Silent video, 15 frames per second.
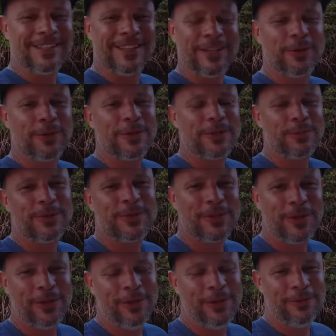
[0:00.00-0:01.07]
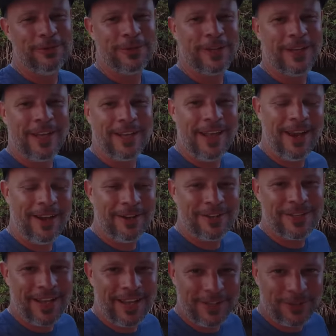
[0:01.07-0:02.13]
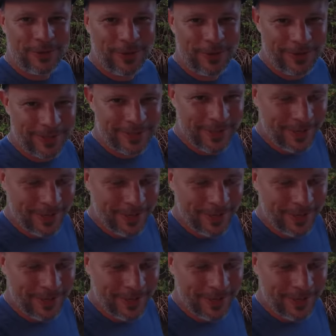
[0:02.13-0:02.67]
it's like Christmas all over again. Aaron's hands are already